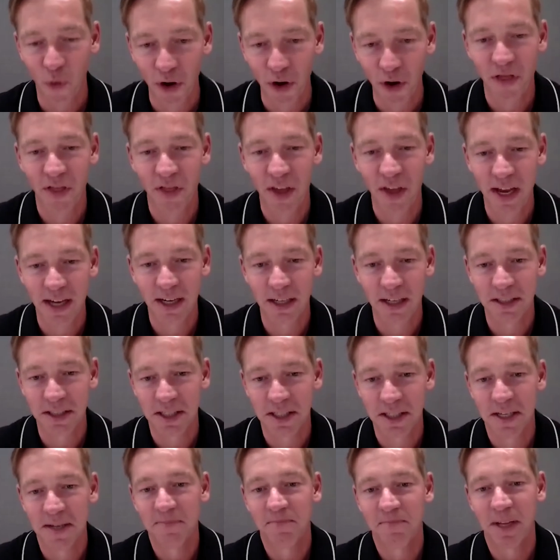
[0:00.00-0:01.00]
4
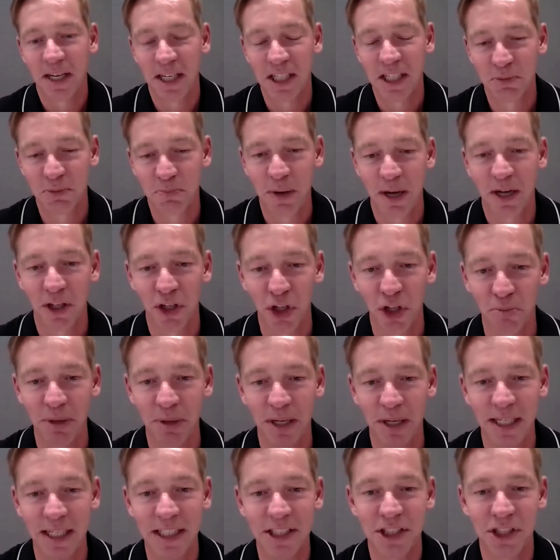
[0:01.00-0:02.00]
things, it's been a little
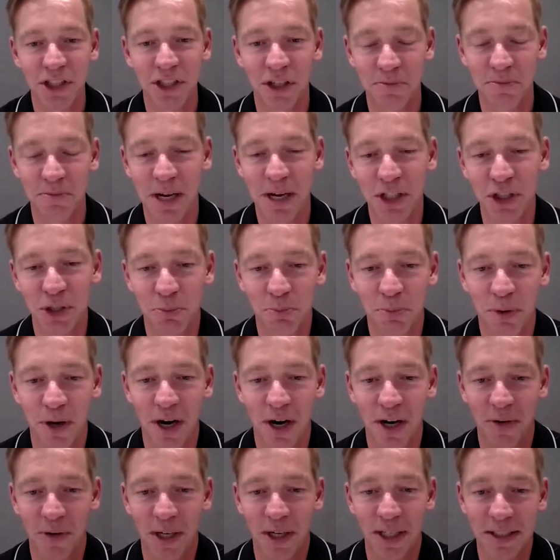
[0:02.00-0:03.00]
bit easier to measure
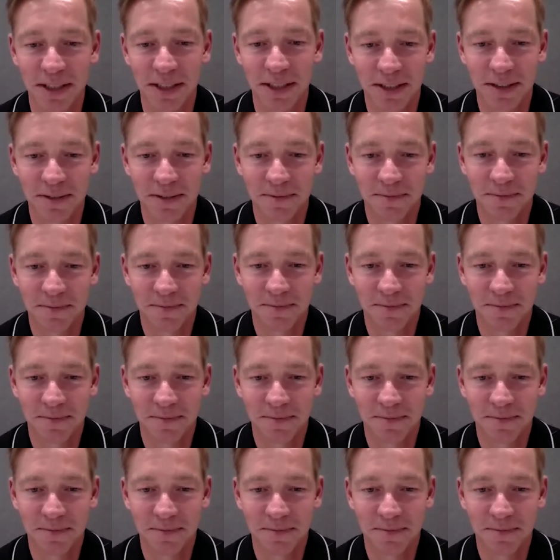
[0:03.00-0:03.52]
progress.